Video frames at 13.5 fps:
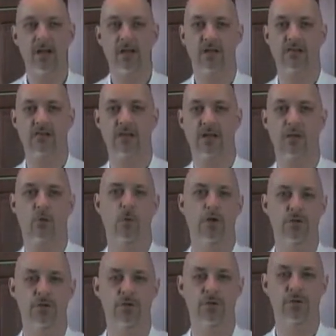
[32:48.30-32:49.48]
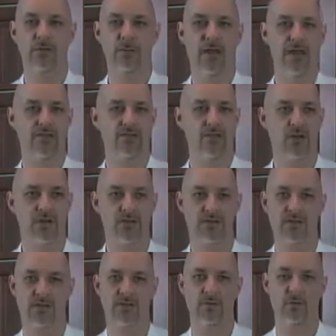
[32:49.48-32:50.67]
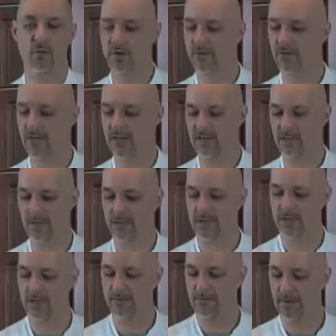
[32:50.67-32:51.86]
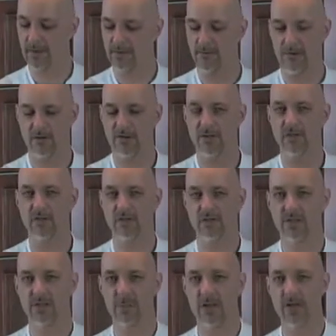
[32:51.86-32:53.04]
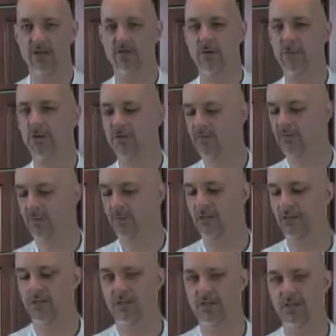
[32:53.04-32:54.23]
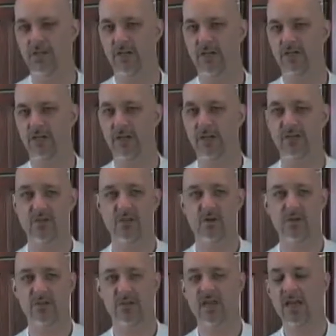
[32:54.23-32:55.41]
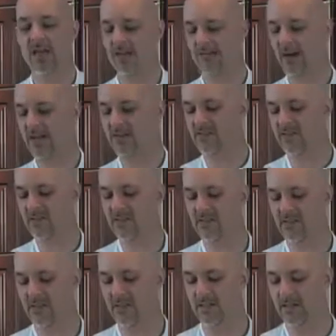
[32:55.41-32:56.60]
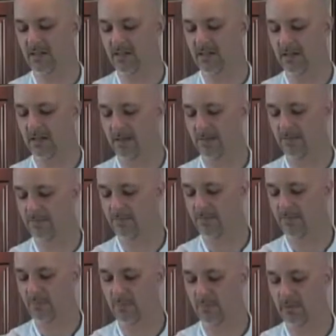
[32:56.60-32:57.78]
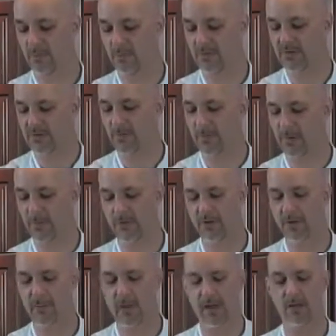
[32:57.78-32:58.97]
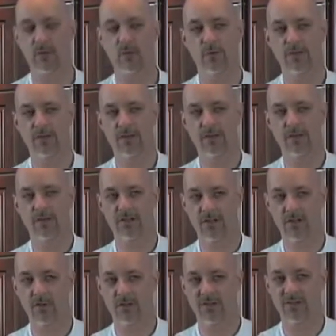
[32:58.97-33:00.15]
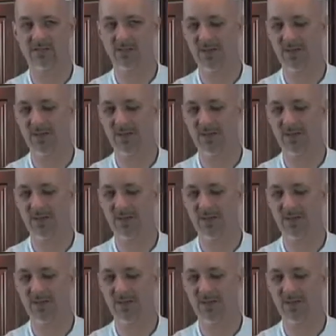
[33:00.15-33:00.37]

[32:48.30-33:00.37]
Because when you're doing pan sauces and whatever the case might be, if I was going to use the pan drippings from the chicken to make a sauce, if I season put salt and pepper in the pan with the chicken while it's in the